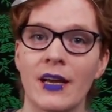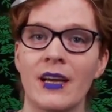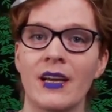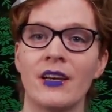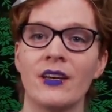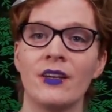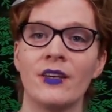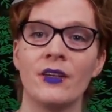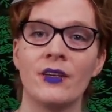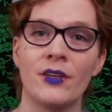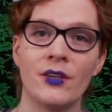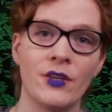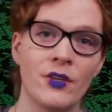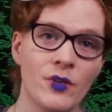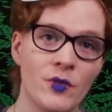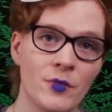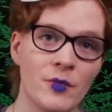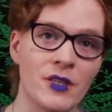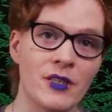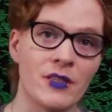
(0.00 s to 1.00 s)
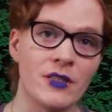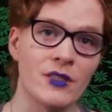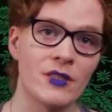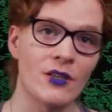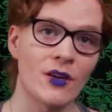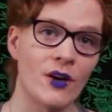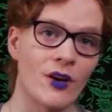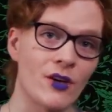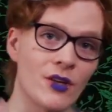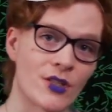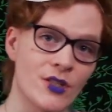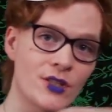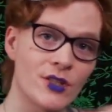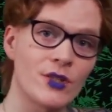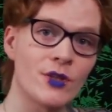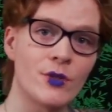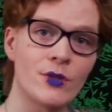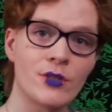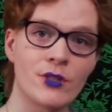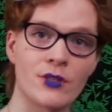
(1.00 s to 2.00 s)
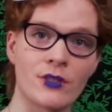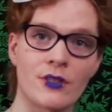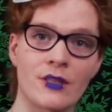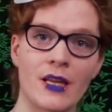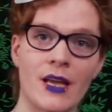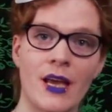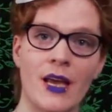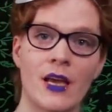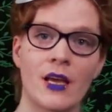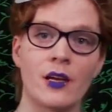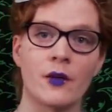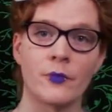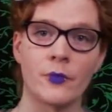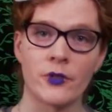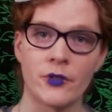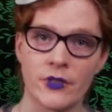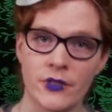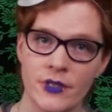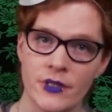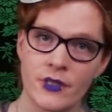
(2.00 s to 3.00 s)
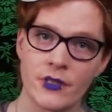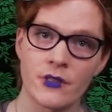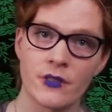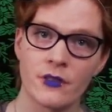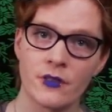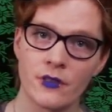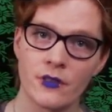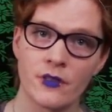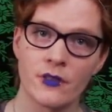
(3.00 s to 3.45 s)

and humans are social animals.